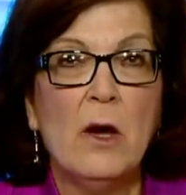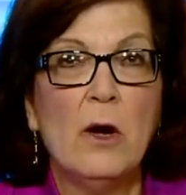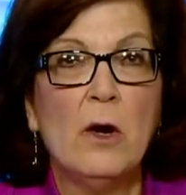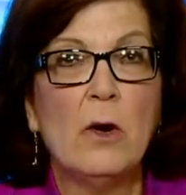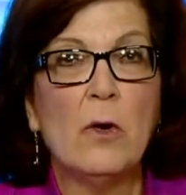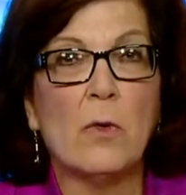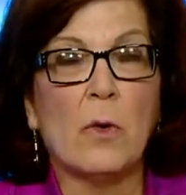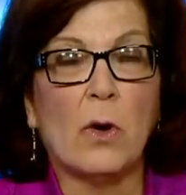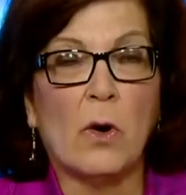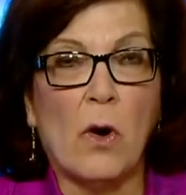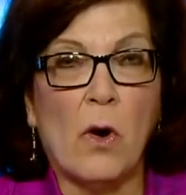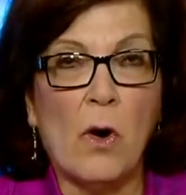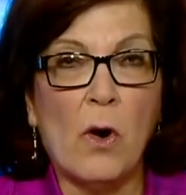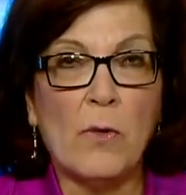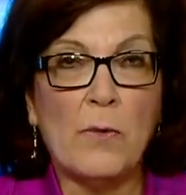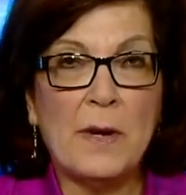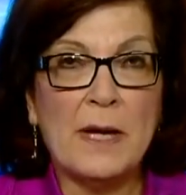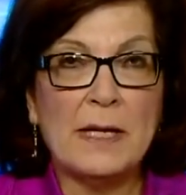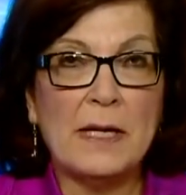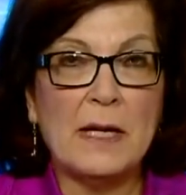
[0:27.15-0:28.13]
who were
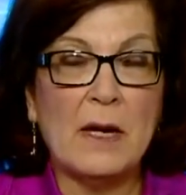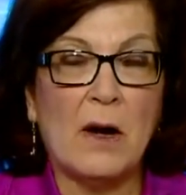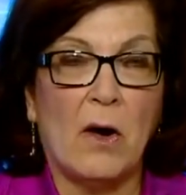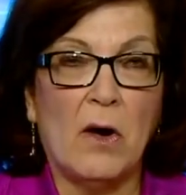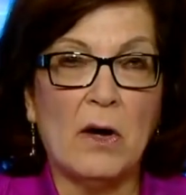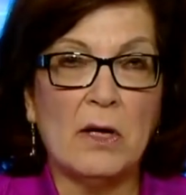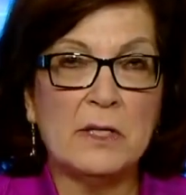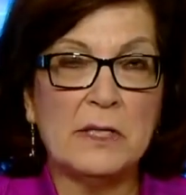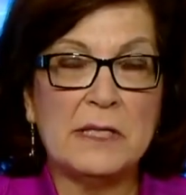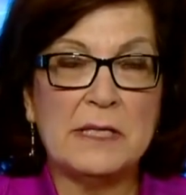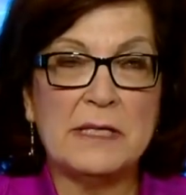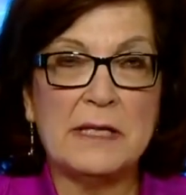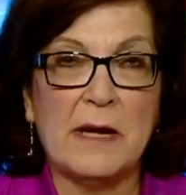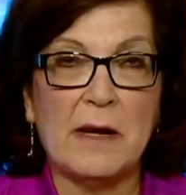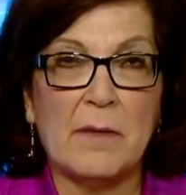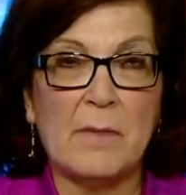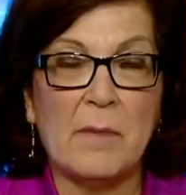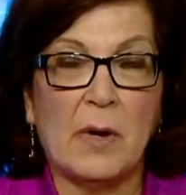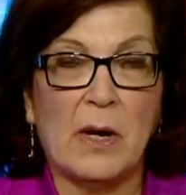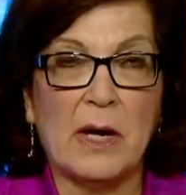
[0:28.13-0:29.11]
already on
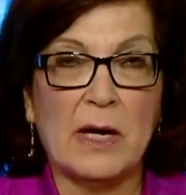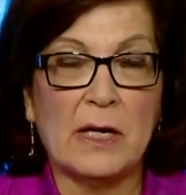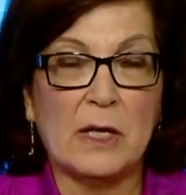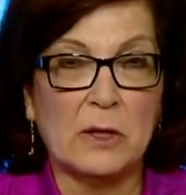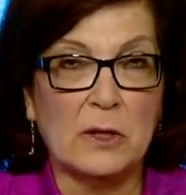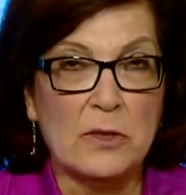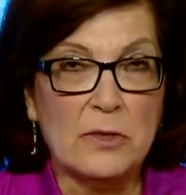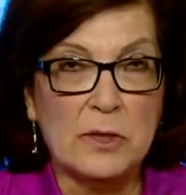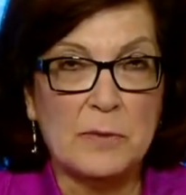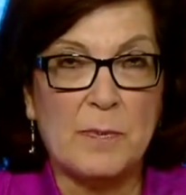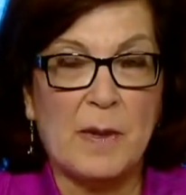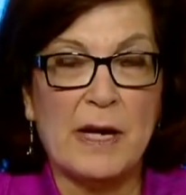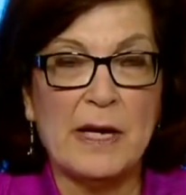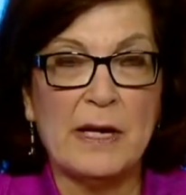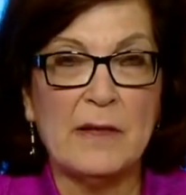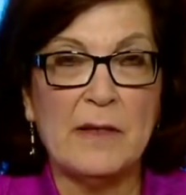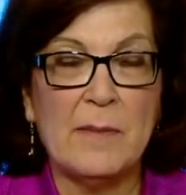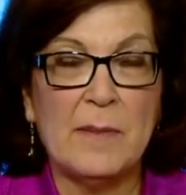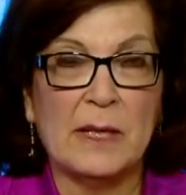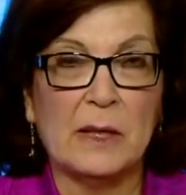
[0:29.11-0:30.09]
standby close by
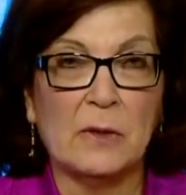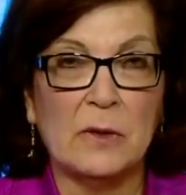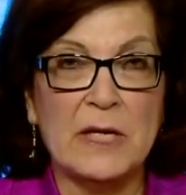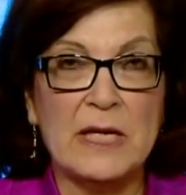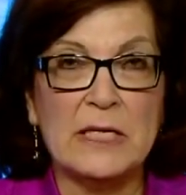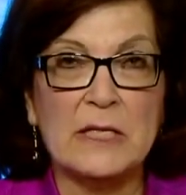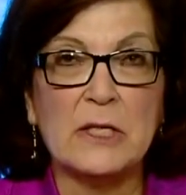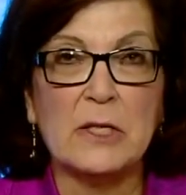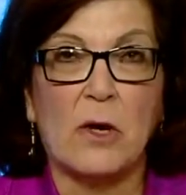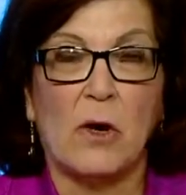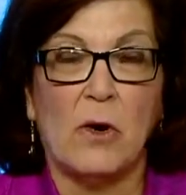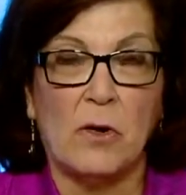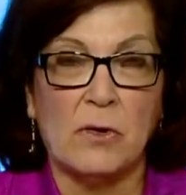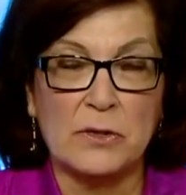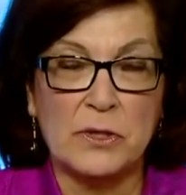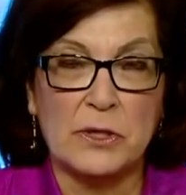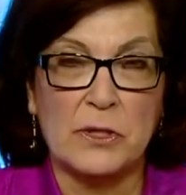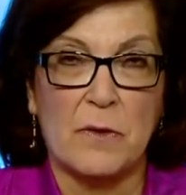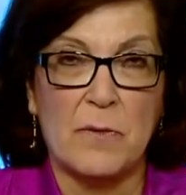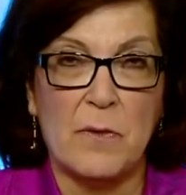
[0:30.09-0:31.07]
in the Middle East
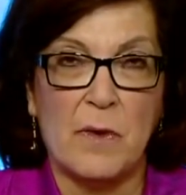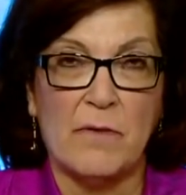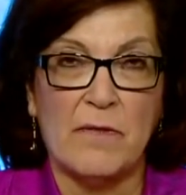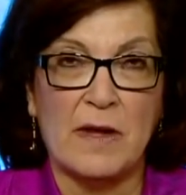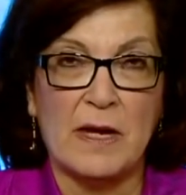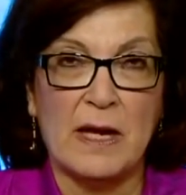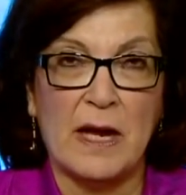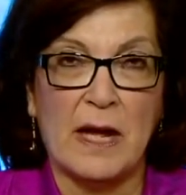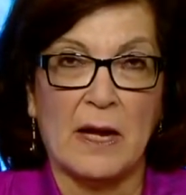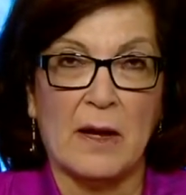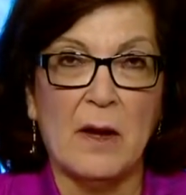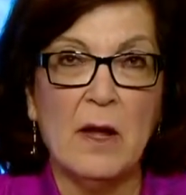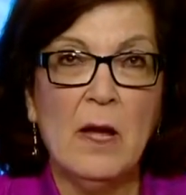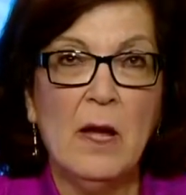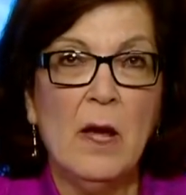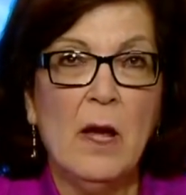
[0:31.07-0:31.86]
also moving in.